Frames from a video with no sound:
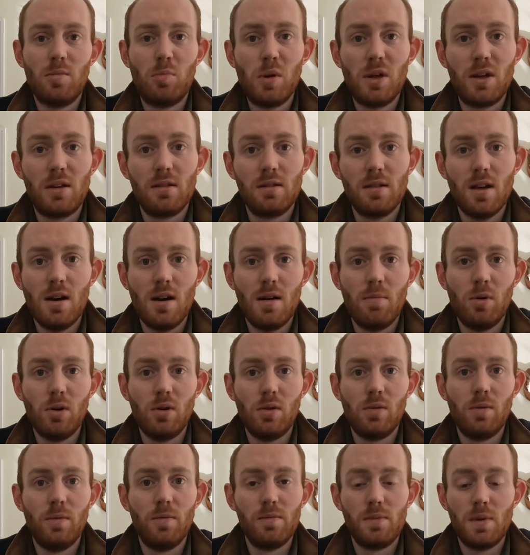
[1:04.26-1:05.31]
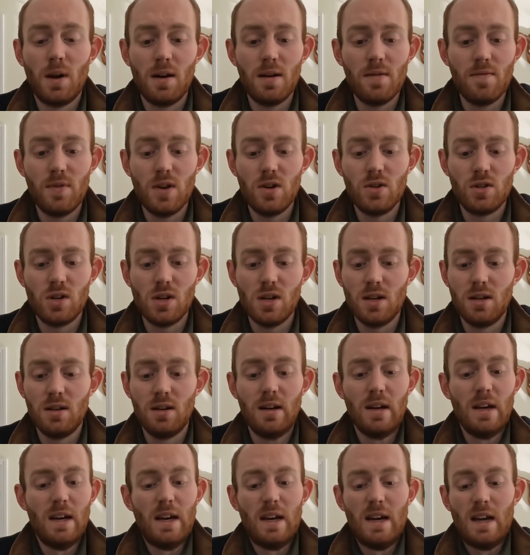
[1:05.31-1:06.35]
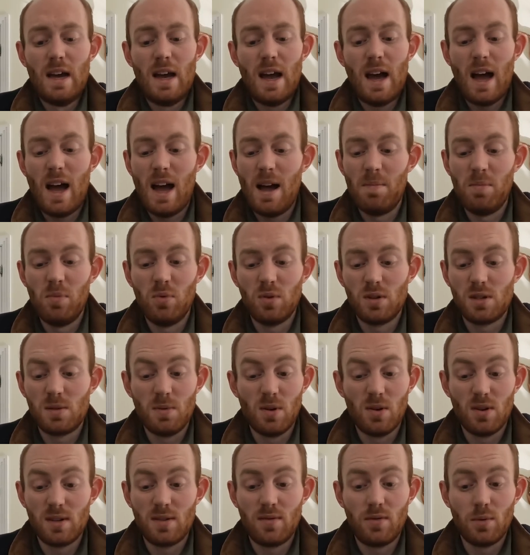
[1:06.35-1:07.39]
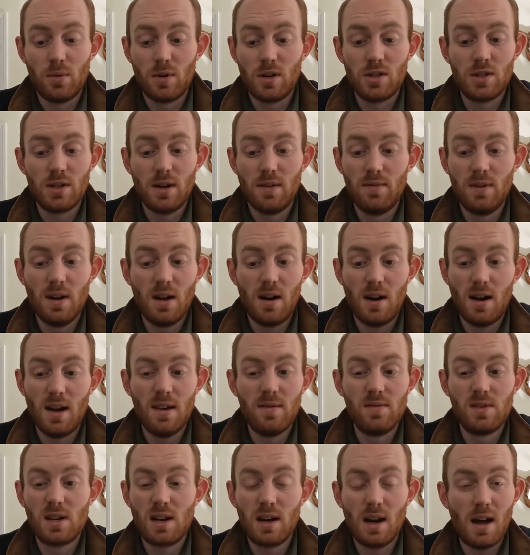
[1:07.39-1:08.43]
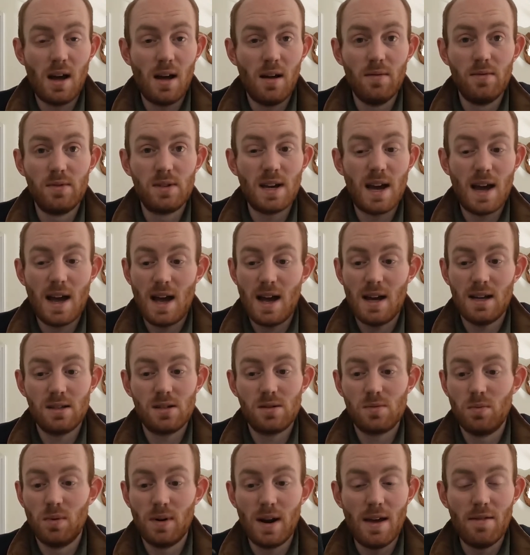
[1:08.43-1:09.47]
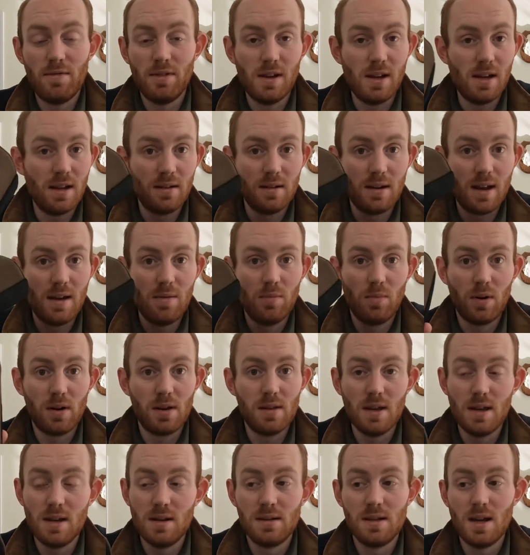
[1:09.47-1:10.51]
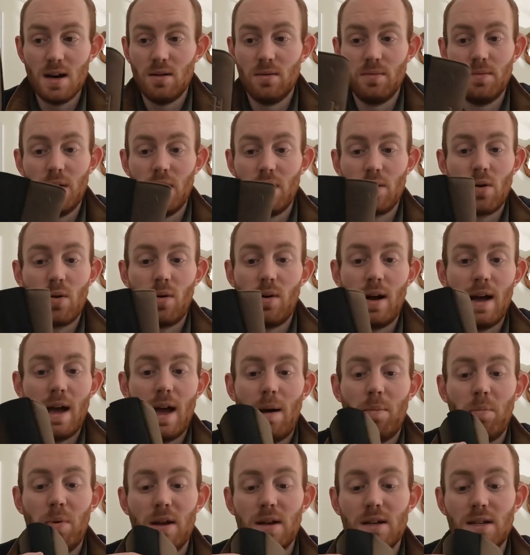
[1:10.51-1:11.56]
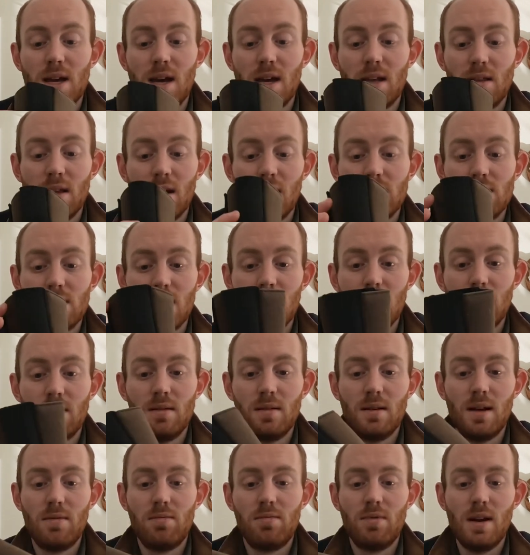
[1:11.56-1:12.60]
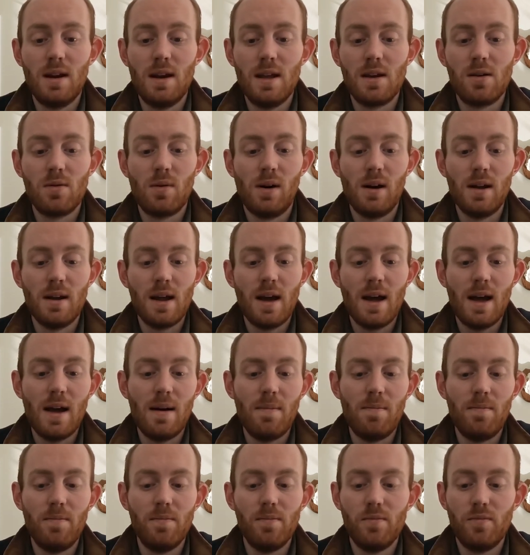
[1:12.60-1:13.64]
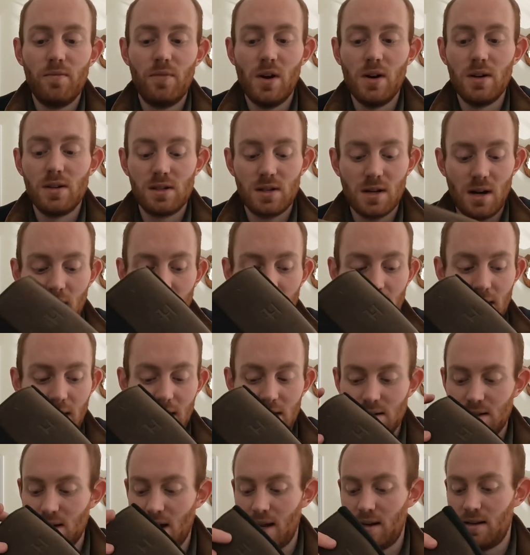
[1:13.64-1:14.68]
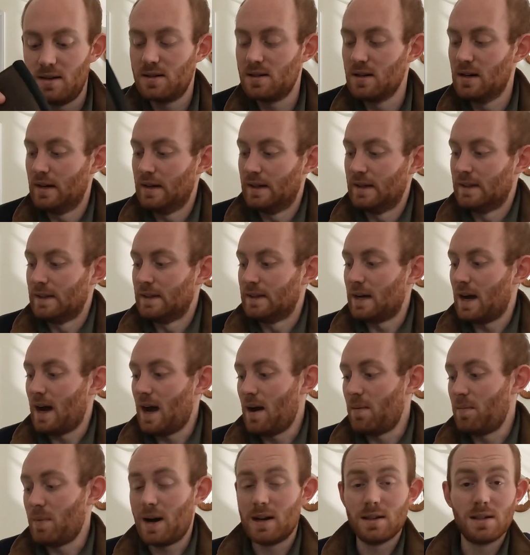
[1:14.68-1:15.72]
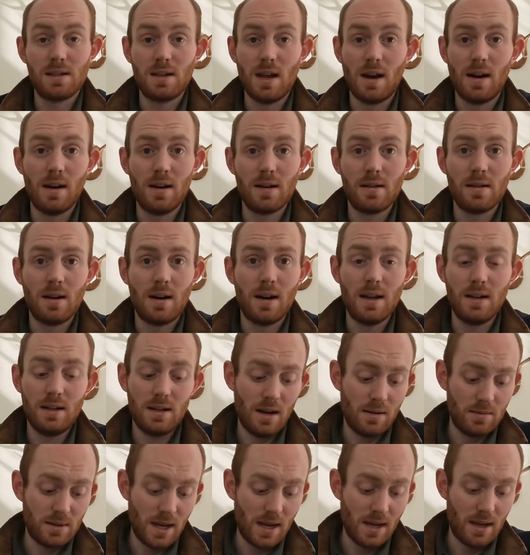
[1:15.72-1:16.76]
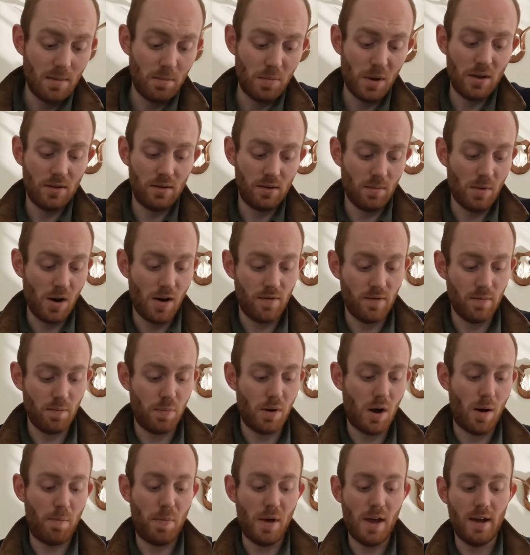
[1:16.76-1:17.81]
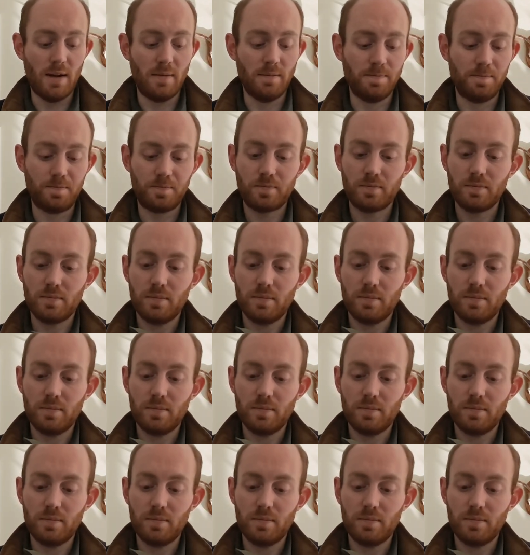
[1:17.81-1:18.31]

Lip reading: a big thermal, night vision, or to be honest, if you want to shove knives, gloves, hats, whatever in one of these, they'll quite happily take those. They're really quite versatile in that sense. As I said, I ended up taking both of them off and popping